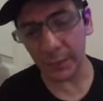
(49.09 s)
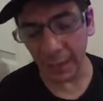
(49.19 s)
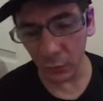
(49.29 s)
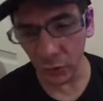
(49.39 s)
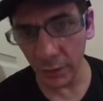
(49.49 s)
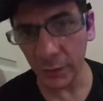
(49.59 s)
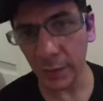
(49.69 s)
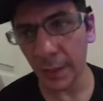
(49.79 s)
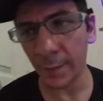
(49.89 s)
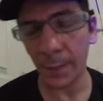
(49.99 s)

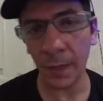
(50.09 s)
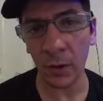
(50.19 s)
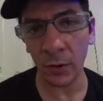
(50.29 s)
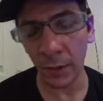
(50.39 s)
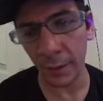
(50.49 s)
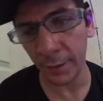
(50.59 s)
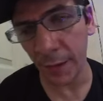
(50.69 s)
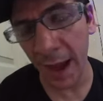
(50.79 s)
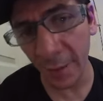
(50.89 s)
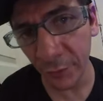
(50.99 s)

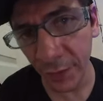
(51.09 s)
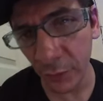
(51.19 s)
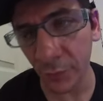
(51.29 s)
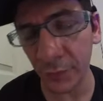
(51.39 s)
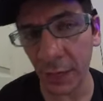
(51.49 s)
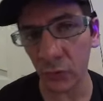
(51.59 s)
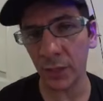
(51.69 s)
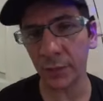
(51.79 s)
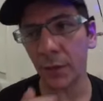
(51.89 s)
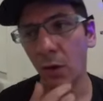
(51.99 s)
hundreds of
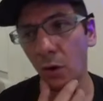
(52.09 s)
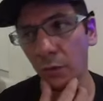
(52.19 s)
thousands